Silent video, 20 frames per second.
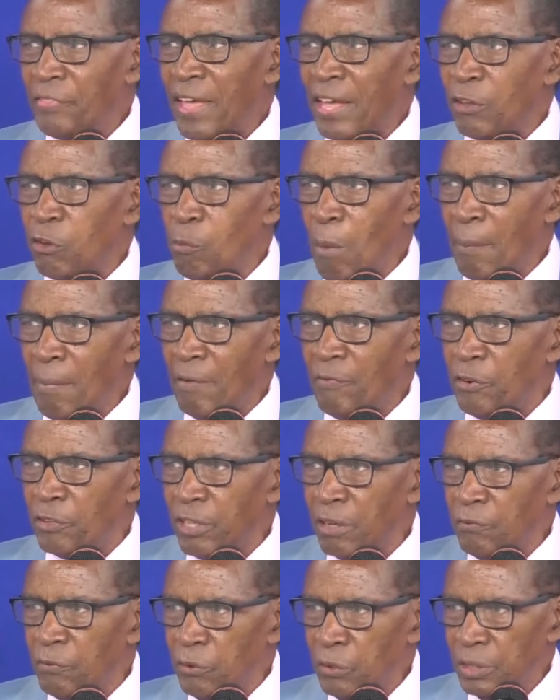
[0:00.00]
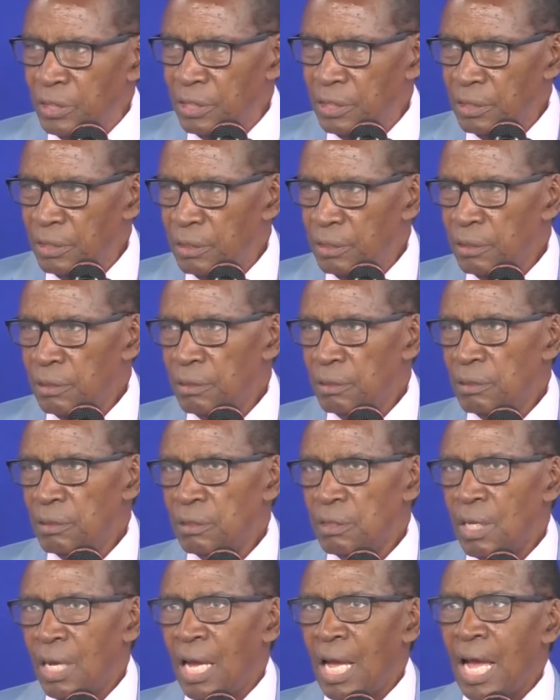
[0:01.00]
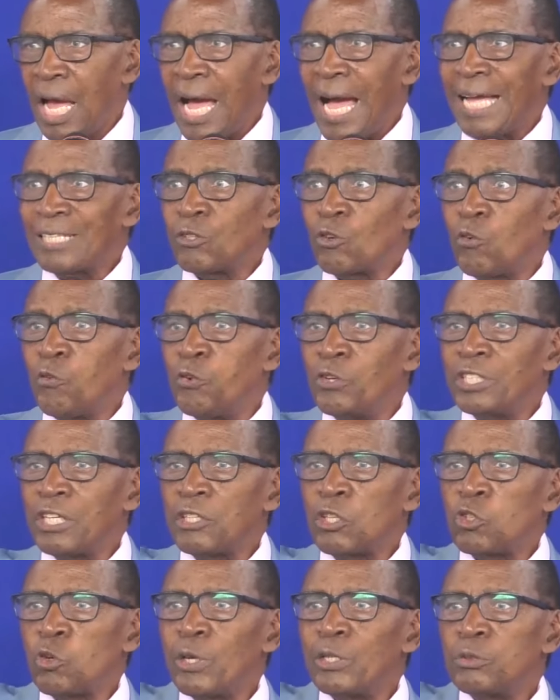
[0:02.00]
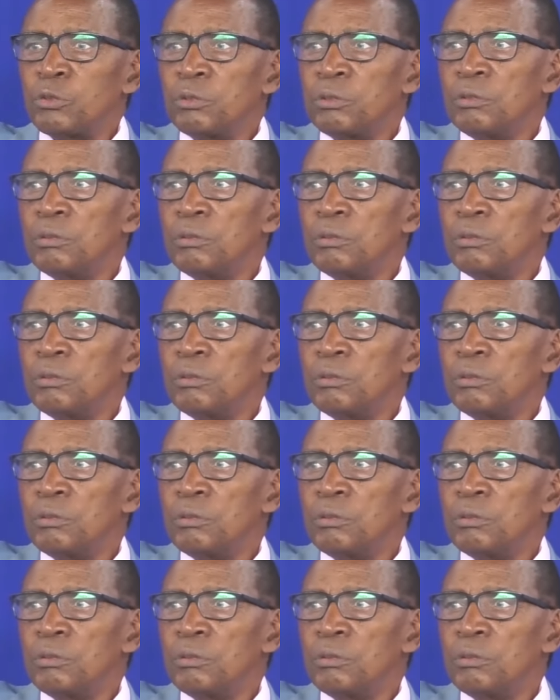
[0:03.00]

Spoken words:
thank you mama for the food. Hatukufundisha watoto wetu.